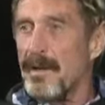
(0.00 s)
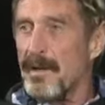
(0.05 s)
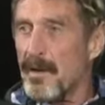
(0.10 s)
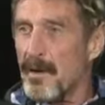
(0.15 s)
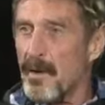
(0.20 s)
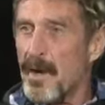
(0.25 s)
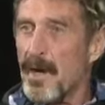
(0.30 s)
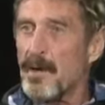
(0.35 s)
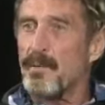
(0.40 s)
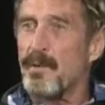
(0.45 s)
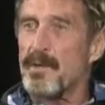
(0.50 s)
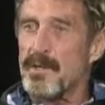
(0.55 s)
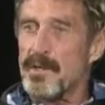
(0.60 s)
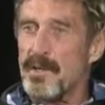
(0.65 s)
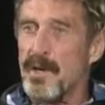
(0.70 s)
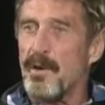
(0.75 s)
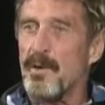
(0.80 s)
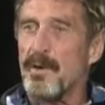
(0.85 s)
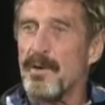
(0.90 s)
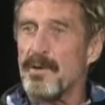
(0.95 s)
You know, Edward
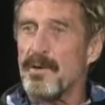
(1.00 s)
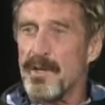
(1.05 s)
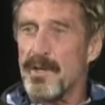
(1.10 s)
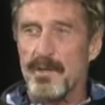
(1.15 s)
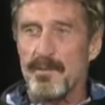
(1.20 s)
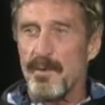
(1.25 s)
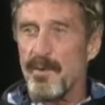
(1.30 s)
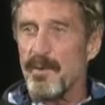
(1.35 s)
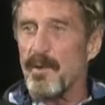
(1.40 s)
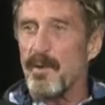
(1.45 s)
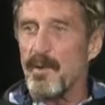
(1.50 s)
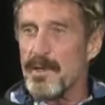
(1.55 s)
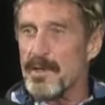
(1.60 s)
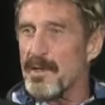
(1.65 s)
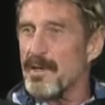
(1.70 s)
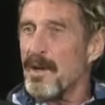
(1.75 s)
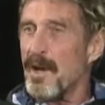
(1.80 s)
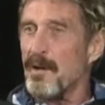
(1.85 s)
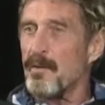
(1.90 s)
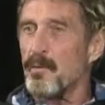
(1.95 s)
Snowden just blew the
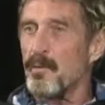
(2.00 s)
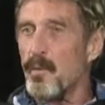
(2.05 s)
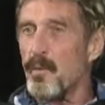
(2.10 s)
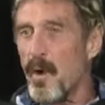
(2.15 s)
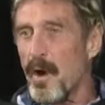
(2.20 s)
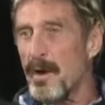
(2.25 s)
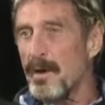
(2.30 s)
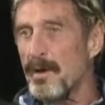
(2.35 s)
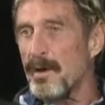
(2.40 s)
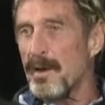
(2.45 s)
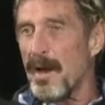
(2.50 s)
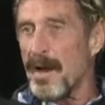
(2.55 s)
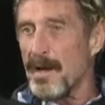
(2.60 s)
whistle on one